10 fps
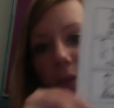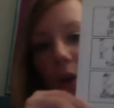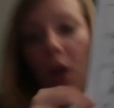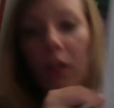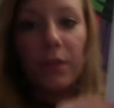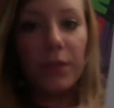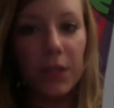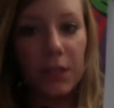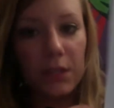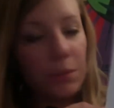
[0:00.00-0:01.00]
all of
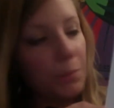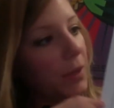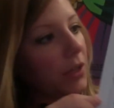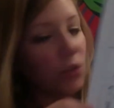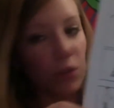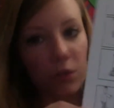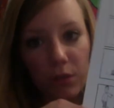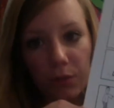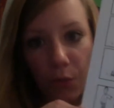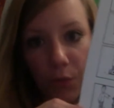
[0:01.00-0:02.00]
these pictures
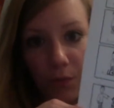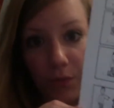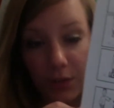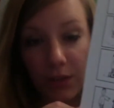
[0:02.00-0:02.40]
filled